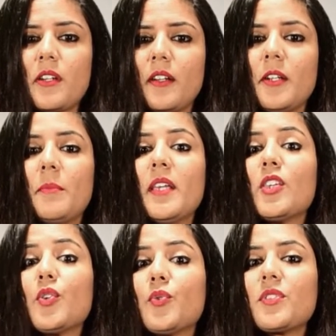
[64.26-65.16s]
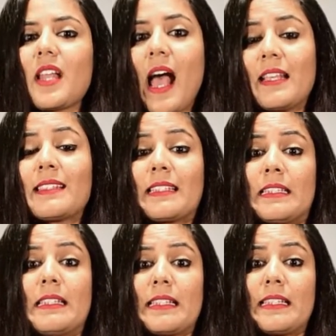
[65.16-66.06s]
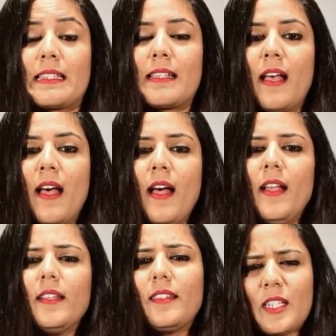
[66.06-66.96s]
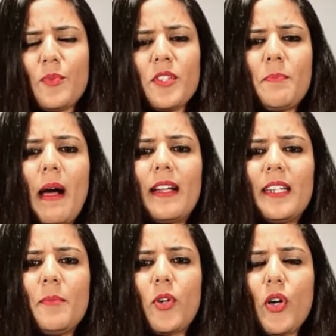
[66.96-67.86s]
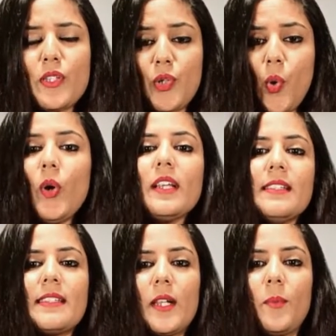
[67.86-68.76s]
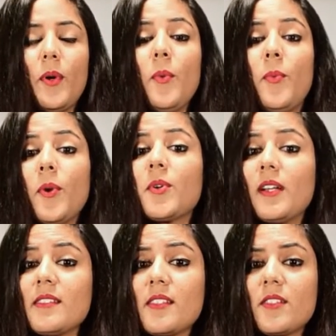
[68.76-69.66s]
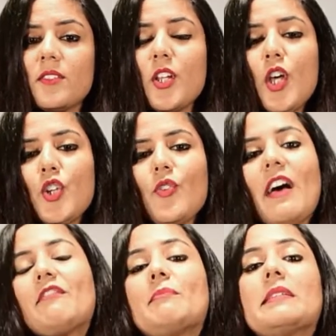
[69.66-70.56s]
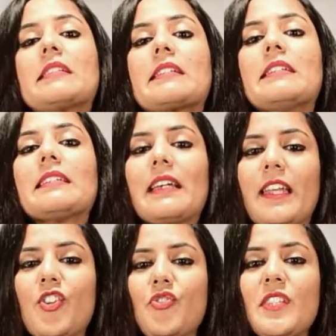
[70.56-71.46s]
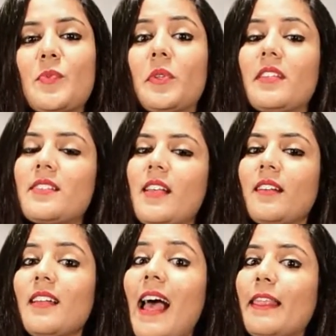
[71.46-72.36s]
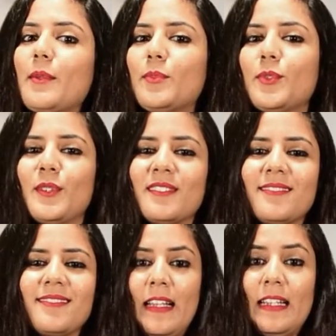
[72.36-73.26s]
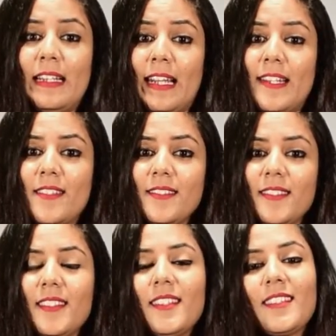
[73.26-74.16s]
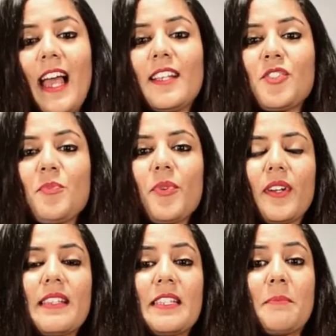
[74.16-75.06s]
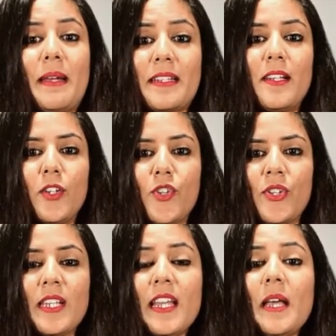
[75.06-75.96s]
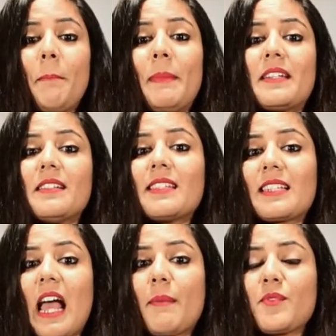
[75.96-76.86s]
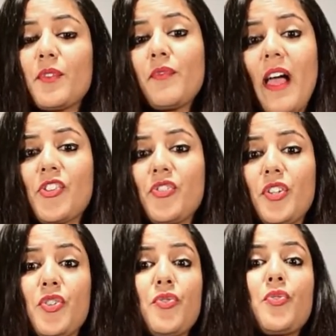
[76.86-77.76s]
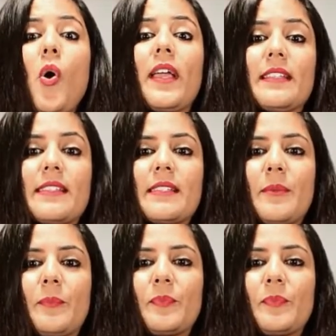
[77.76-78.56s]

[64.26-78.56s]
started being used as currencies. This was partly because gold and silver were considered to have mystical connections with the sun and the moon. Later, thanks to progress in metallurgy, metal slabs were fashioned into coins.